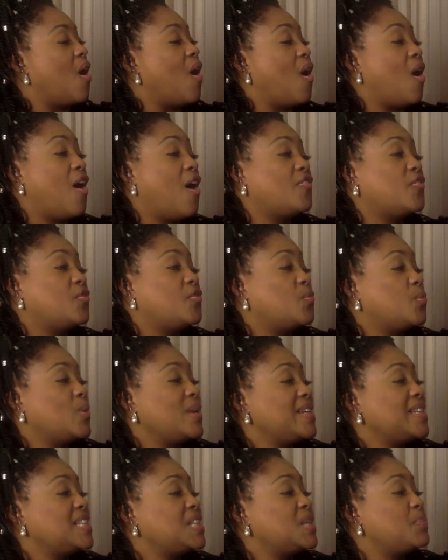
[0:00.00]
Off
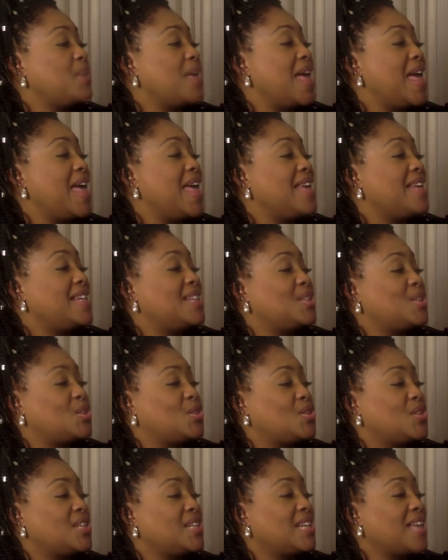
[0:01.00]
we sped
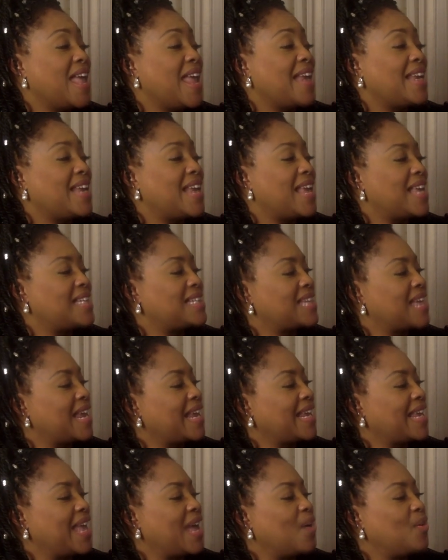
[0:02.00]
into the night as I
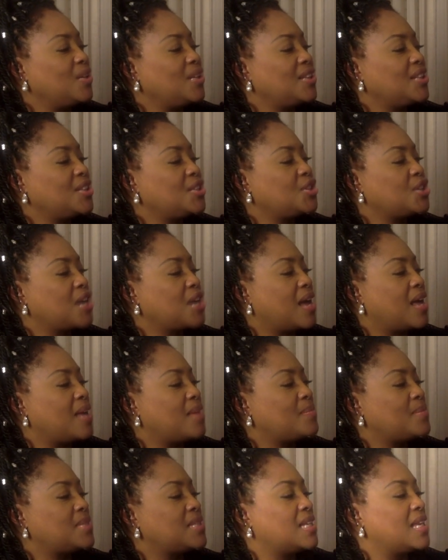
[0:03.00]
counted the
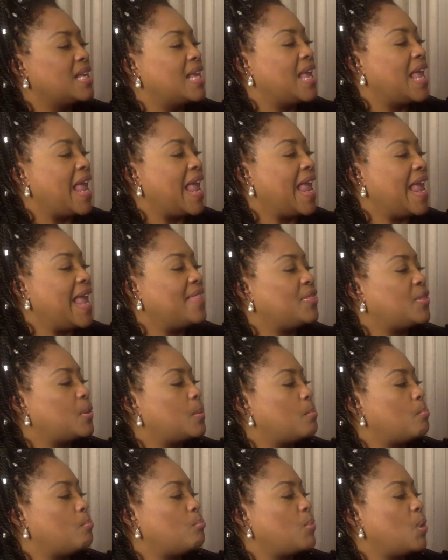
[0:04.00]
chimes, and
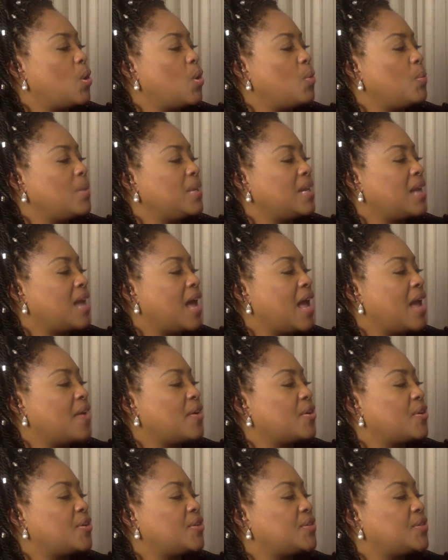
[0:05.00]
the moment I
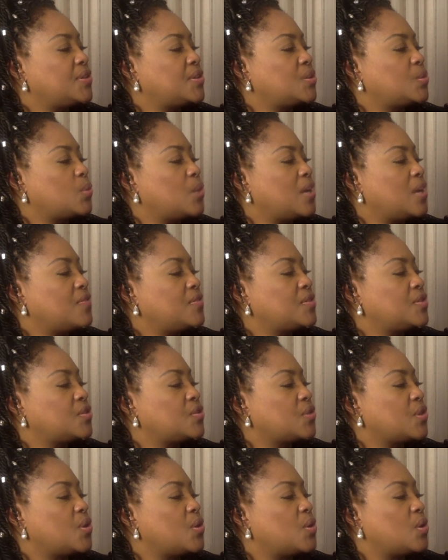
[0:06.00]
heard the 12th
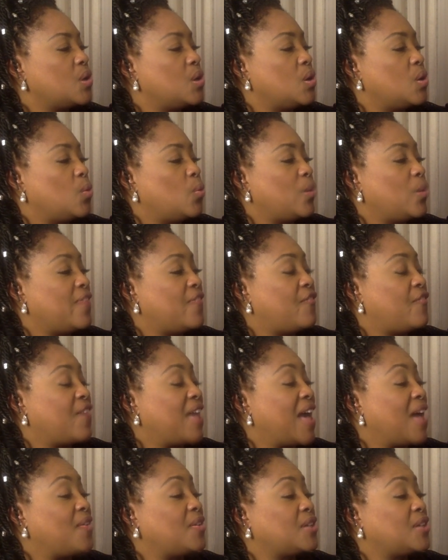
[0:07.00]
stroke we
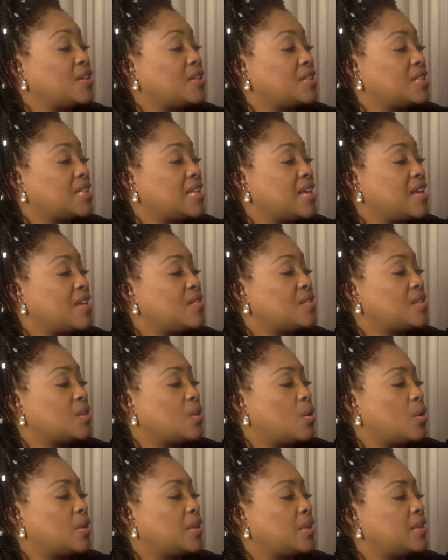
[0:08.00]
found
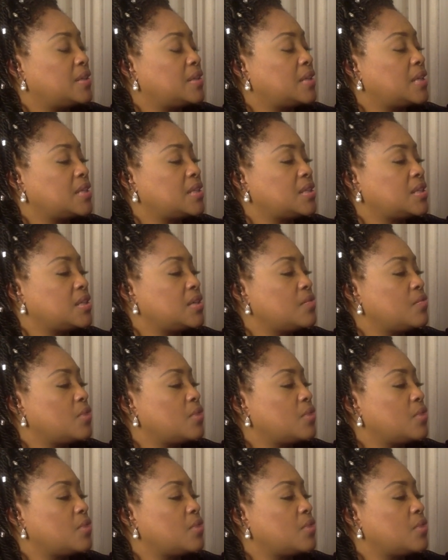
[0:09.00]
ourselves on a dusty